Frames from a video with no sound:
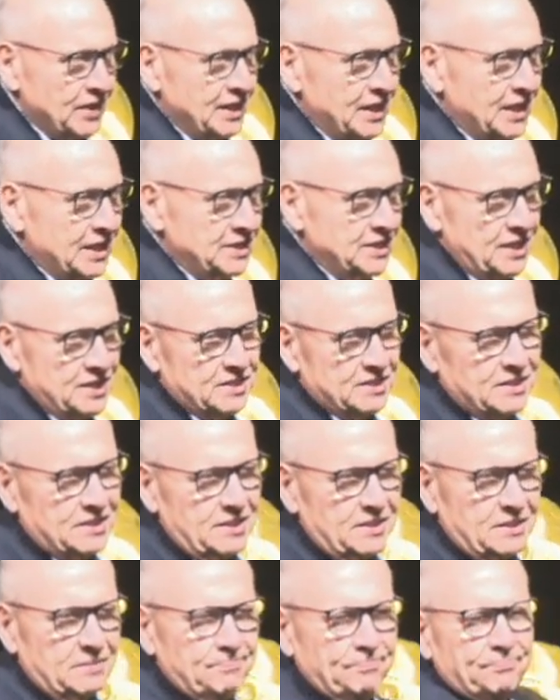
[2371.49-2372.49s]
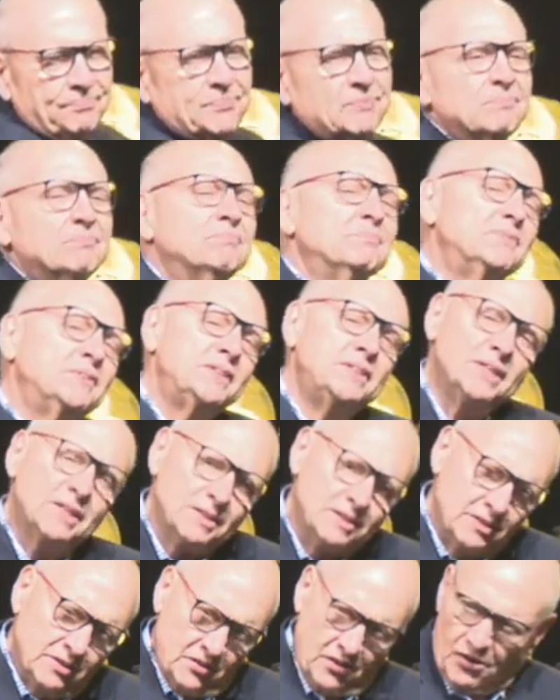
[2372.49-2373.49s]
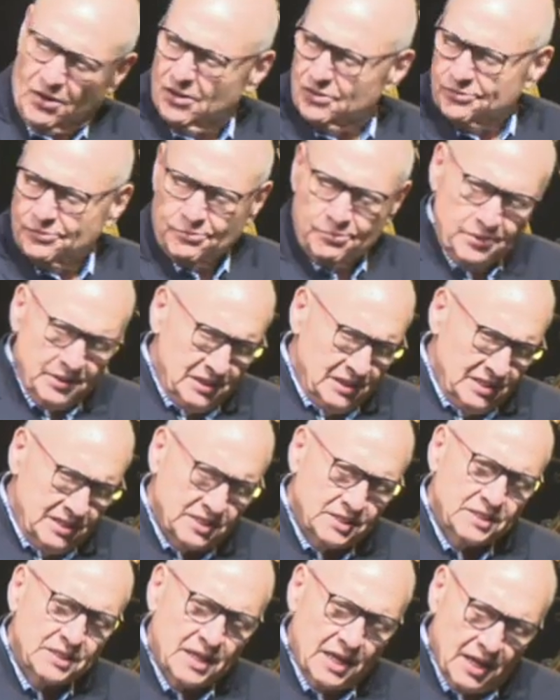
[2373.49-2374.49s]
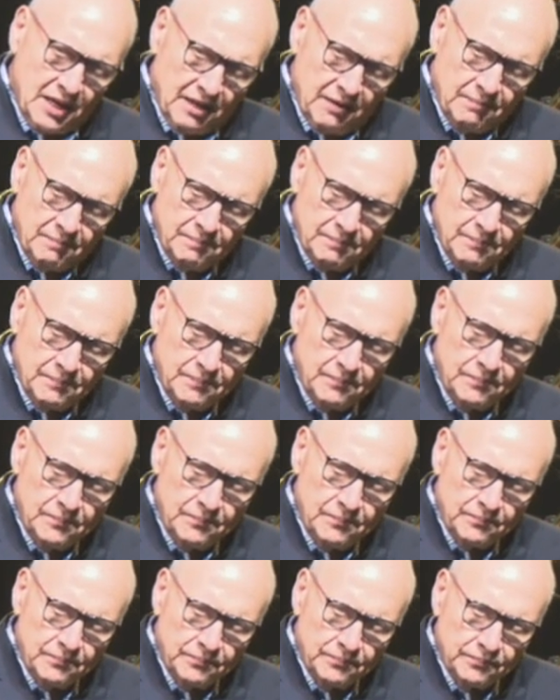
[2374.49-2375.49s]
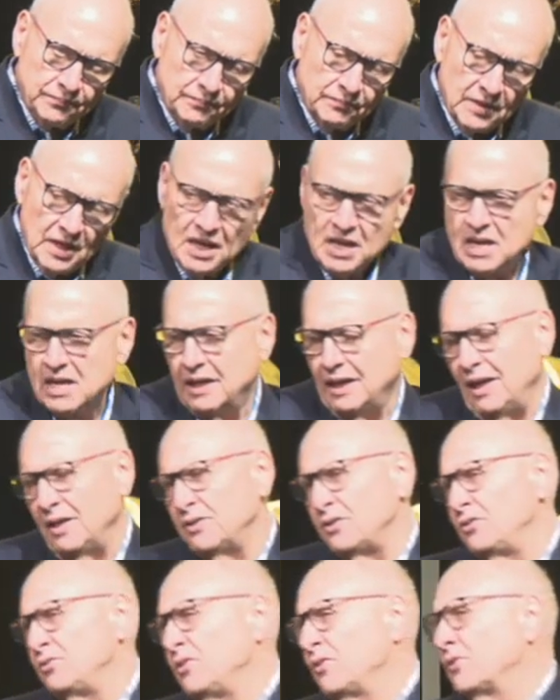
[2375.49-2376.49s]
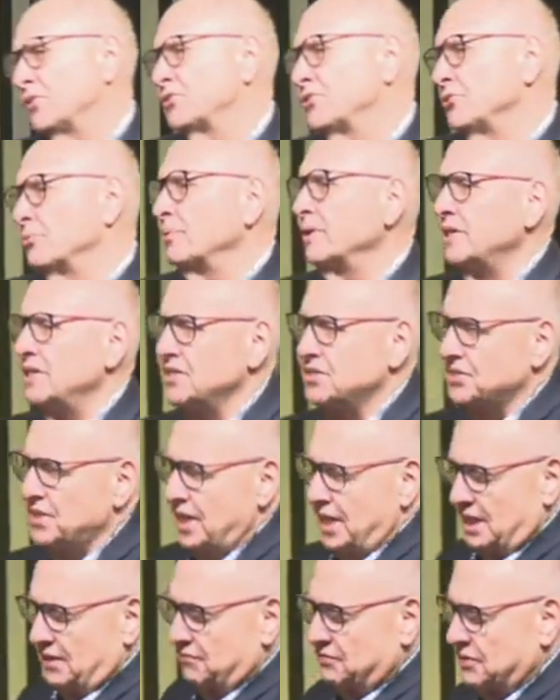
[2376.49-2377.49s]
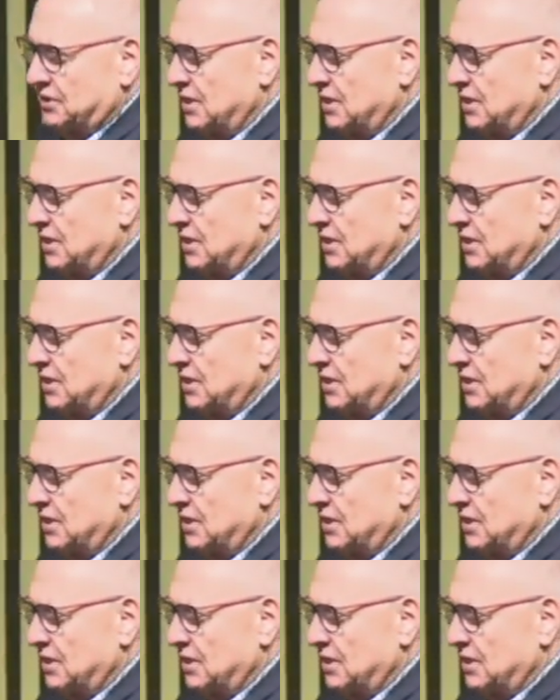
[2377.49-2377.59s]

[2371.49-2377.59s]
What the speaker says: He says, did God really say? How do you know that you're really saved?